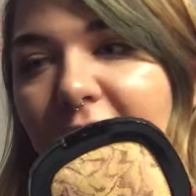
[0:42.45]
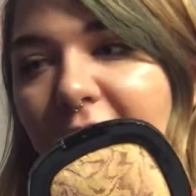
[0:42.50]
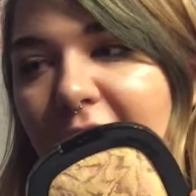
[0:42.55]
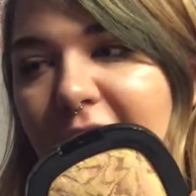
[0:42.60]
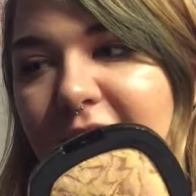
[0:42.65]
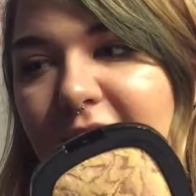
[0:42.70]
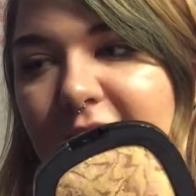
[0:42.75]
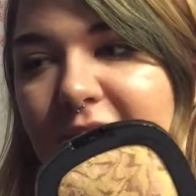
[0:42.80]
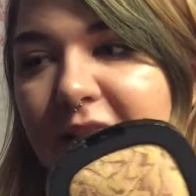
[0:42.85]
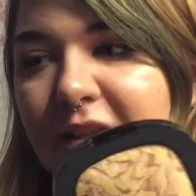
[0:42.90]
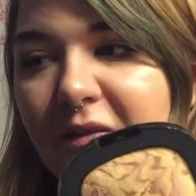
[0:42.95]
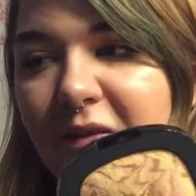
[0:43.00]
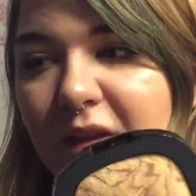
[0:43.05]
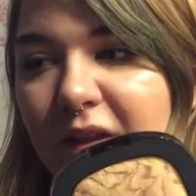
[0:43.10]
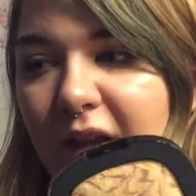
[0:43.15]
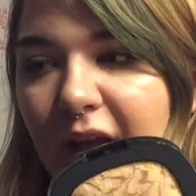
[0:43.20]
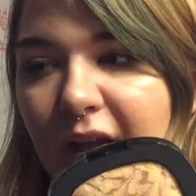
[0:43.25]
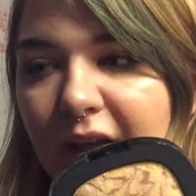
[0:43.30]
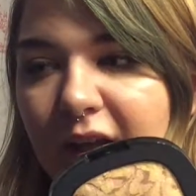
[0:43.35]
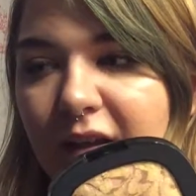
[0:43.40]
I didn't
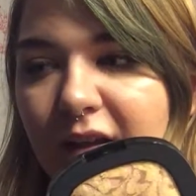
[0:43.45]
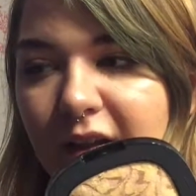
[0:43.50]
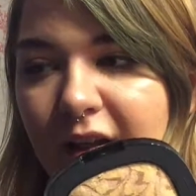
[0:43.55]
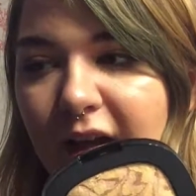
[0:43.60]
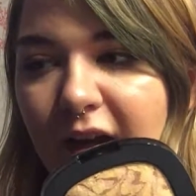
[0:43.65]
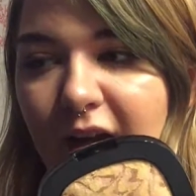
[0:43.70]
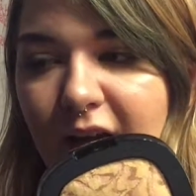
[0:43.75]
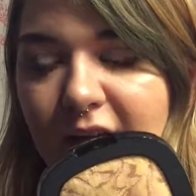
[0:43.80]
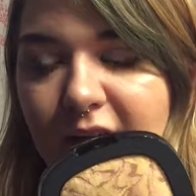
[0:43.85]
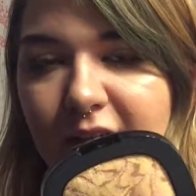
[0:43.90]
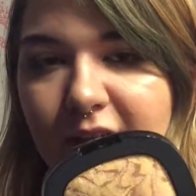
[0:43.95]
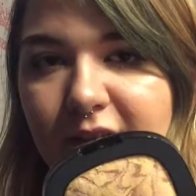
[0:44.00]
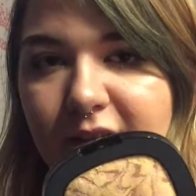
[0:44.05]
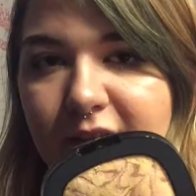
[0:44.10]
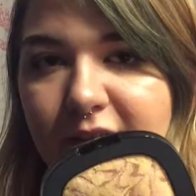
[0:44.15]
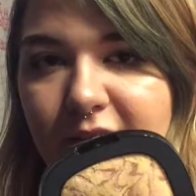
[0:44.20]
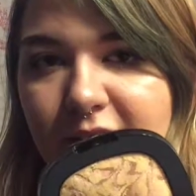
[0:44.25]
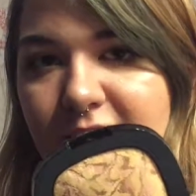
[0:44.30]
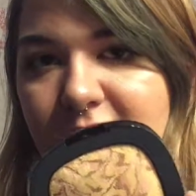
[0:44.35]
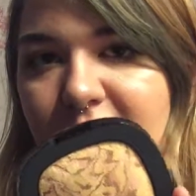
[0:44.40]
even like click on
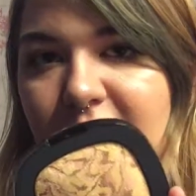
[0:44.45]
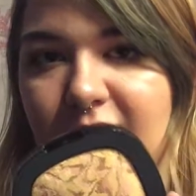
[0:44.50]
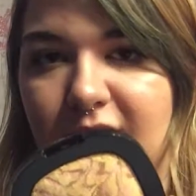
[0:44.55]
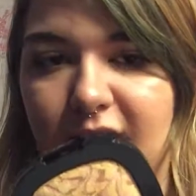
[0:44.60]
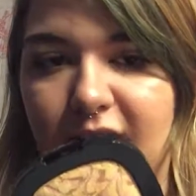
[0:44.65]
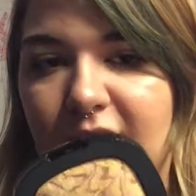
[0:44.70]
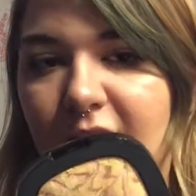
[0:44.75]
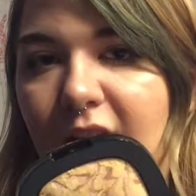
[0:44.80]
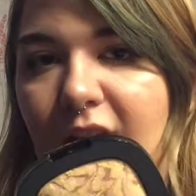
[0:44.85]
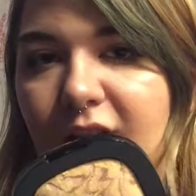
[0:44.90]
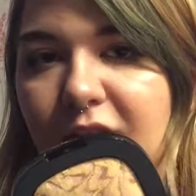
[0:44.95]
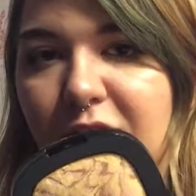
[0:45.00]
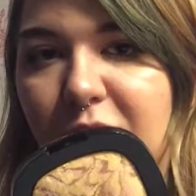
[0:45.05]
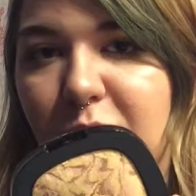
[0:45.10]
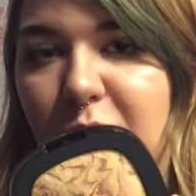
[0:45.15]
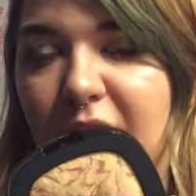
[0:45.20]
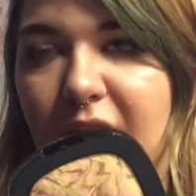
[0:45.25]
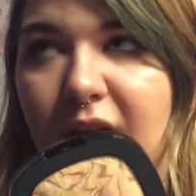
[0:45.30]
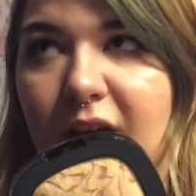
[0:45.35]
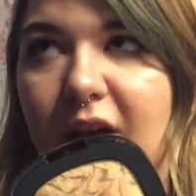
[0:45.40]
it to see details
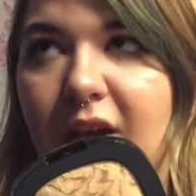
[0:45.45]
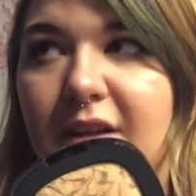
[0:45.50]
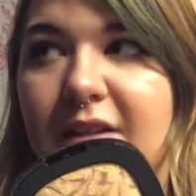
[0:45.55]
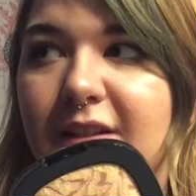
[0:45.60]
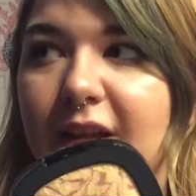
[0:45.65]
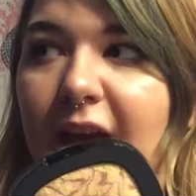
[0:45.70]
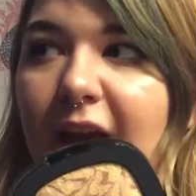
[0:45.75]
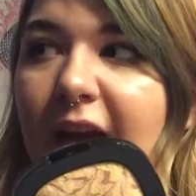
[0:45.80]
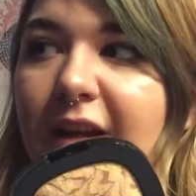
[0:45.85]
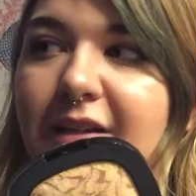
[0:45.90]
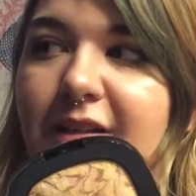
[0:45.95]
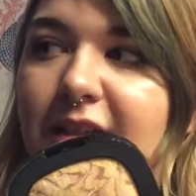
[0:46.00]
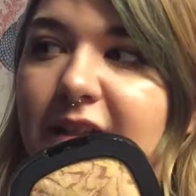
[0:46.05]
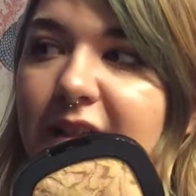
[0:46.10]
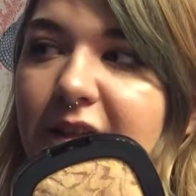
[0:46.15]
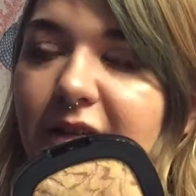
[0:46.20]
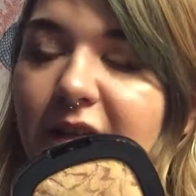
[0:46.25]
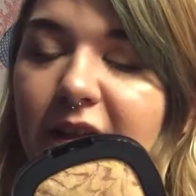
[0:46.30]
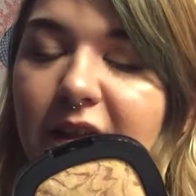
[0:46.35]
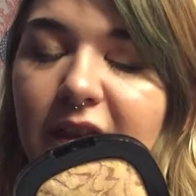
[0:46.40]
because I didn't
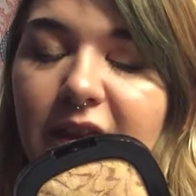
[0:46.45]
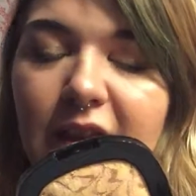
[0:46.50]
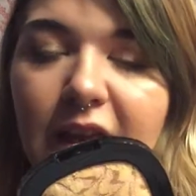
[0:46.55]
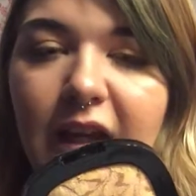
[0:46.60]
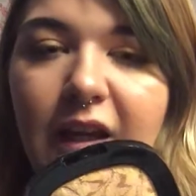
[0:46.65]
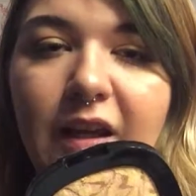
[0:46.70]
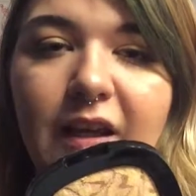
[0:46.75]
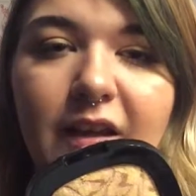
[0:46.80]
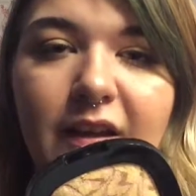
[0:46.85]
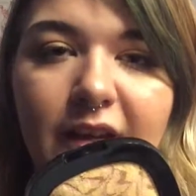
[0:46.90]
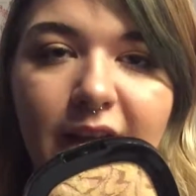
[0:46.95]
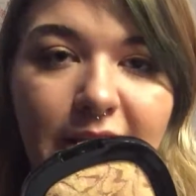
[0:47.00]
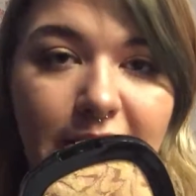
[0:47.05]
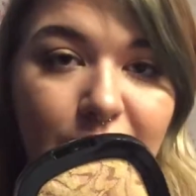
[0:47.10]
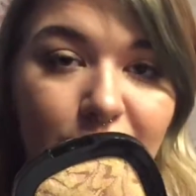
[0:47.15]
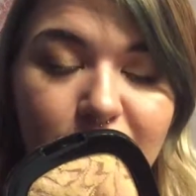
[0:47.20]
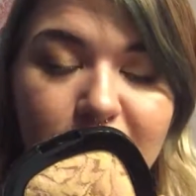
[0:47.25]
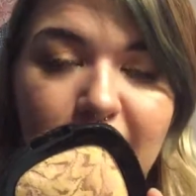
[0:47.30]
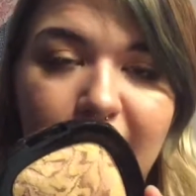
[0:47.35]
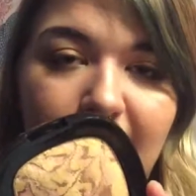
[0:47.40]
even think it
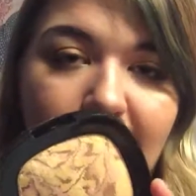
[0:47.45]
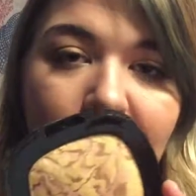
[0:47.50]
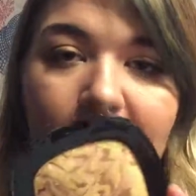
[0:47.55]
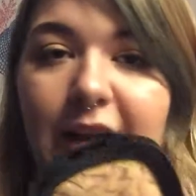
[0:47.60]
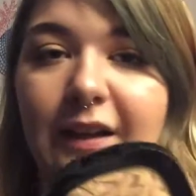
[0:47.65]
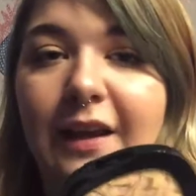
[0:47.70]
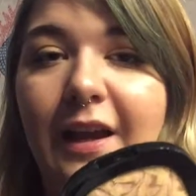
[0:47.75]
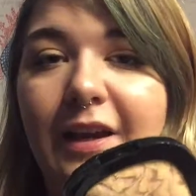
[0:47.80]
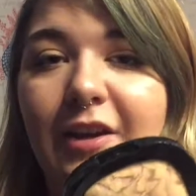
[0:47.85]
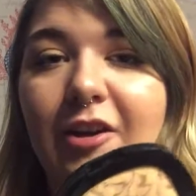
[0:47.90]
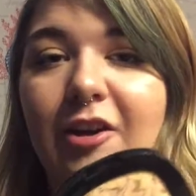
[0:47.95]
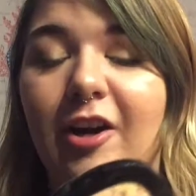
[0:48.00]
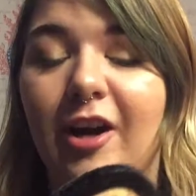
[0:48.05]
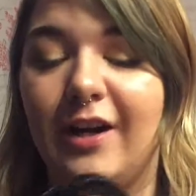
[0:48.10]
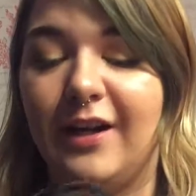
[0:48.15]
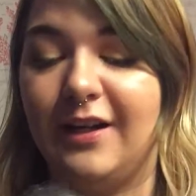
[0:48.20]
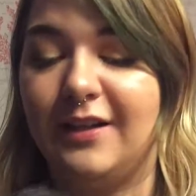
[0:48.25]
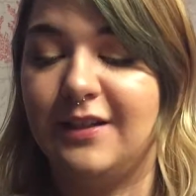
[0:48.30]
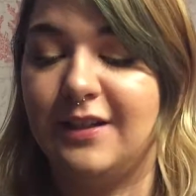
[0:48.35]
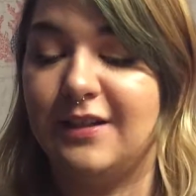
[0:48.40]
looked like a highlighter
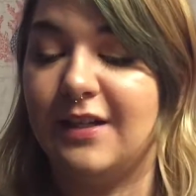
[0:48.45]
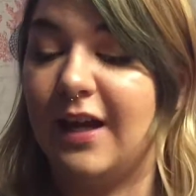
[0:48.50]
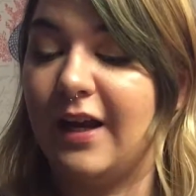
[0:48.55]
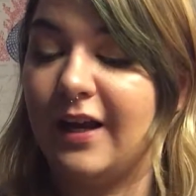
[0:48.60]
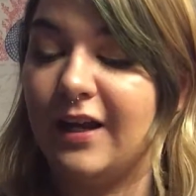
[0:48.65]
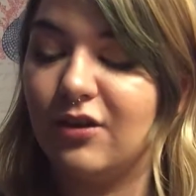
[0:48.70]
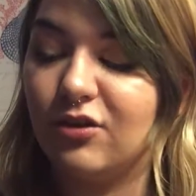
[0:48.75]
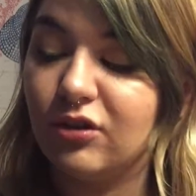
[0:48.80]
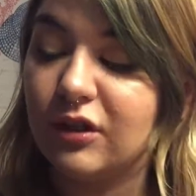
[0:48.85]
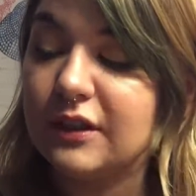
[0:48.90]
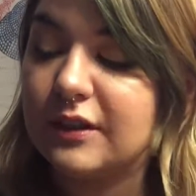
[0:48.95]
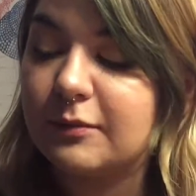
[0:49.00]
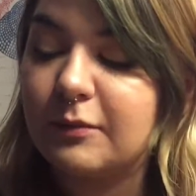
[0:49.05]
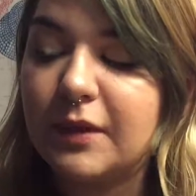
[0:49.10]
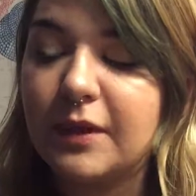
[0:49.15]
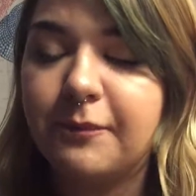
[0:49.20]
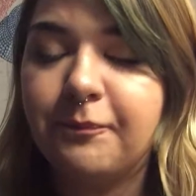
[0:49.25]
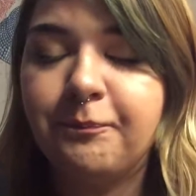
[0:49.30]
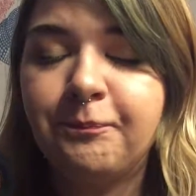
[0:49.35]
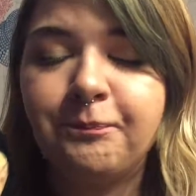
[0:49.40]
and it did not interest
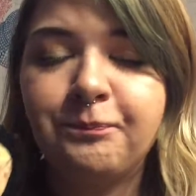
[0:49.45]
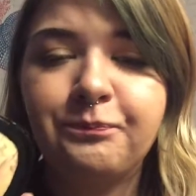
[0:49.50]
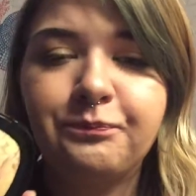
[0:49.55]
me.